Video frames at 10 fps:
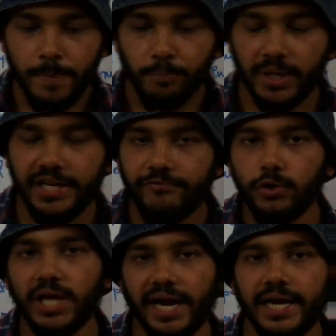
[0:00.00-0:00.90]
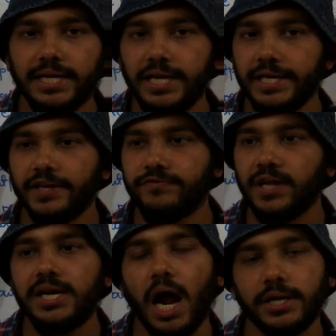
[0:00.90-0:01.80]
But if you directly give
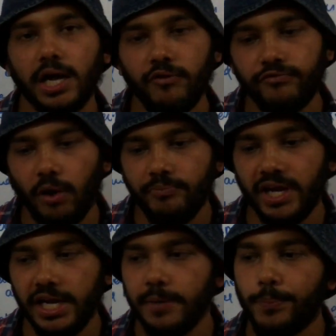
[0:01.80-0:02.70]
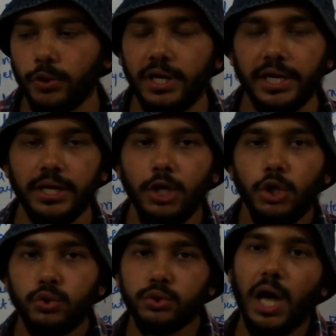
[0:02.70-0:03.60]
the data from the input
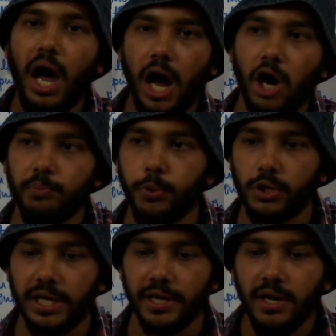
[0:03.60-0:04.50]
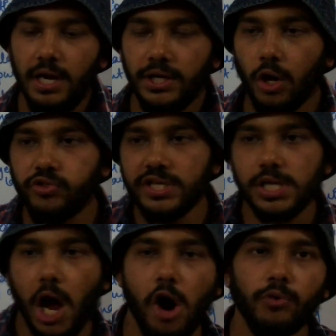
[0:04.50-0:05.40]
layer to the output layer, now
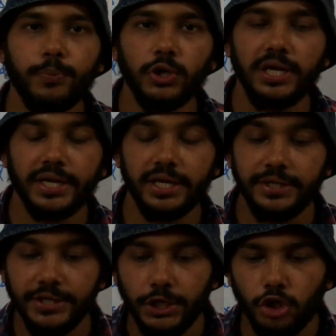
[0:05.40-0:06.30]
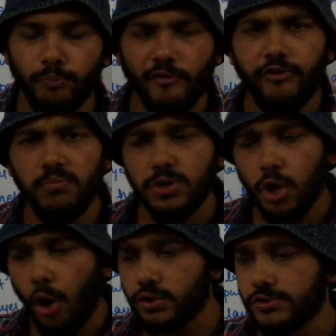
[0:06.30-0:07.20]
this output layer need to perform
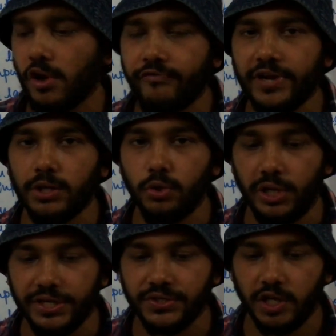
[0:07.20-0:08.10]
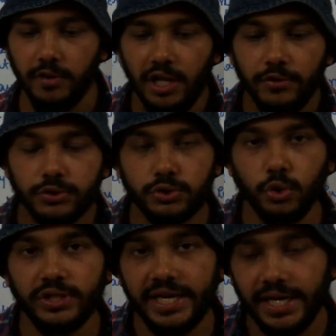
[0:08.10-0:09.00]
lots of calculation
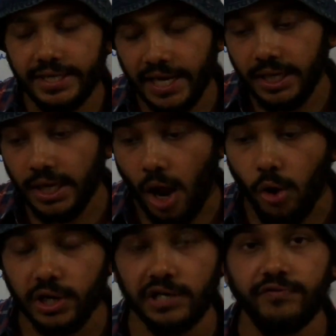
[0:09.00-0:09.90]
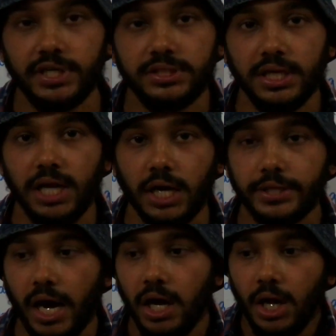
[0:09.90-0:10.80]
so that it can now convert the
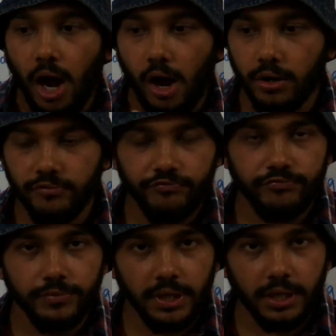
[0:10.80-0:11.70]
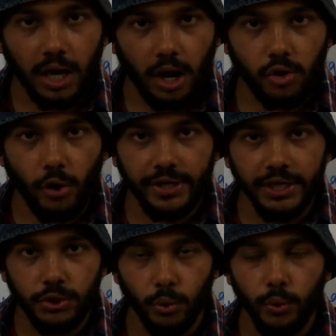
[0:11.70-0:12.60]
data
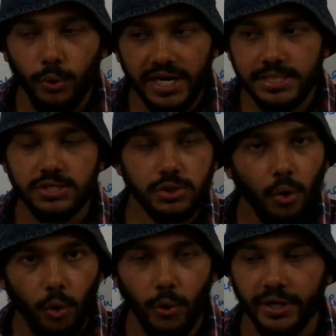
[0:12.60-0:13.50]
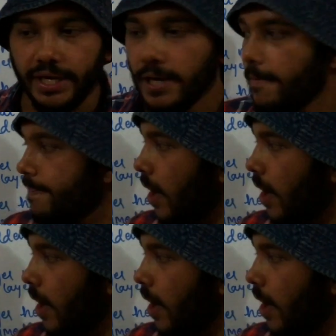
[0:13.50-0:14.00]
according to its own need.